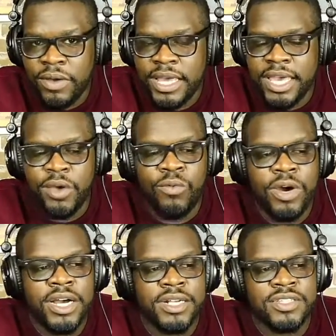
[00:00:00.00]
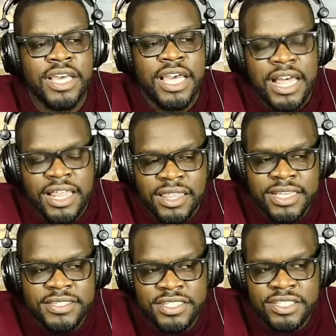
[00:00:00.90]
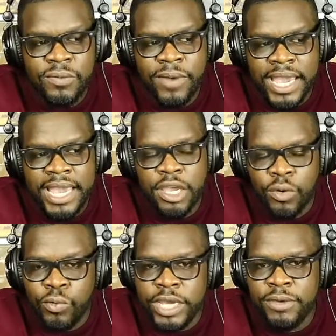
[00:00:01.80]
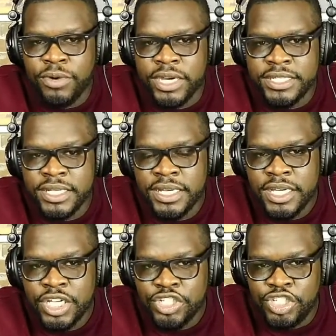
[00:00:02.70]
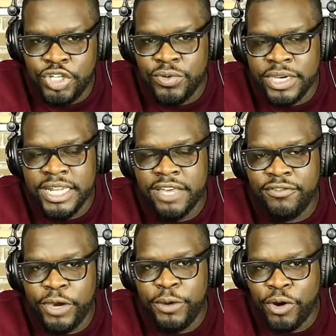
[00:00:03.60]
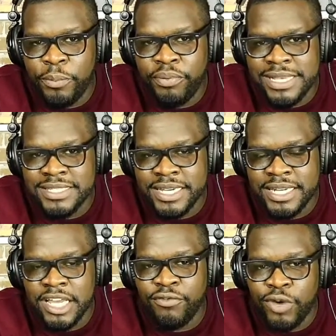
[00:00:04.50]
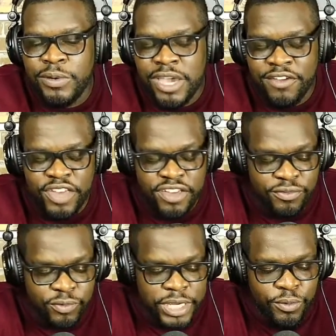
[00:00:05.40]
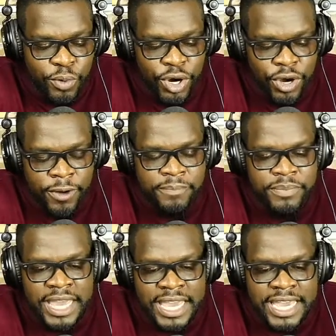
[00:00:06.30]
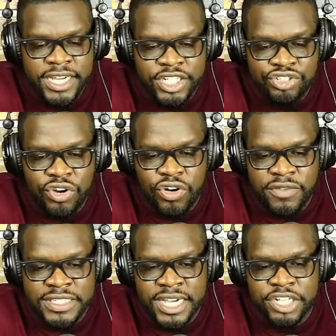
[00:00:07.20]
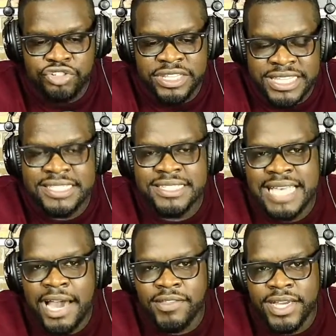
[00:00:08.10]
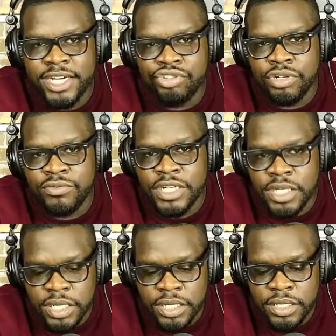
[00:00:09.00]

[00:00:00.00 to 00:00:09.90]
It was, this is the way we would do it if we were president. If we were in control of this country, this is how the country would look.